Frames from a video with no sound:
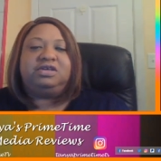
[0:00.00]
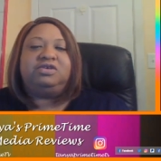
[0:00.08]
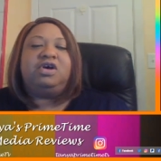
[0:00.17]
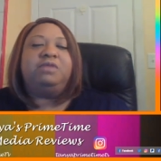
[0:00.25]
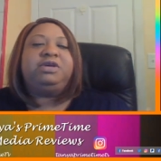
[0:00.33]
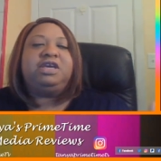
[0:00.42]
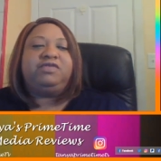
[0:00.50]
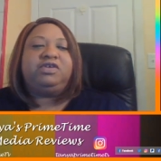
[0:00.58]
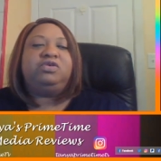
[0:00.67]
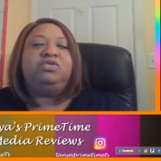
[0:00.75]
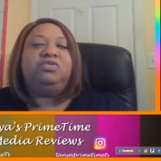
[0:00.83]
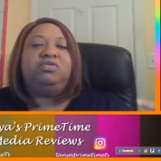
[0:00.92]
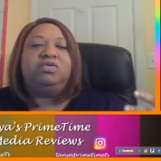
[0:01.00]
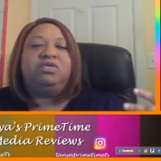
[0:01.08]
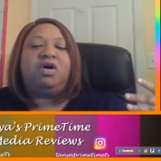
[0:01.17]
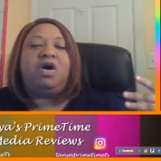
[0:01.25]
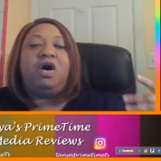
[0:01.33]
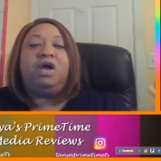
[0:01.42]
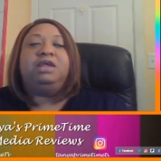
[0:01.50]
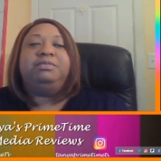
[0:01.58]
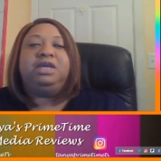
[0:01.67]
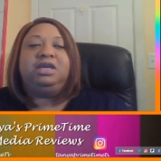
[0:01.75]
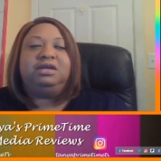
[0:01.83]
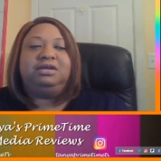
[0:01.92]
You know, I'm giving you all of
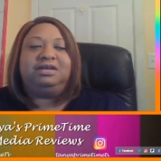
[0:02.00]
me.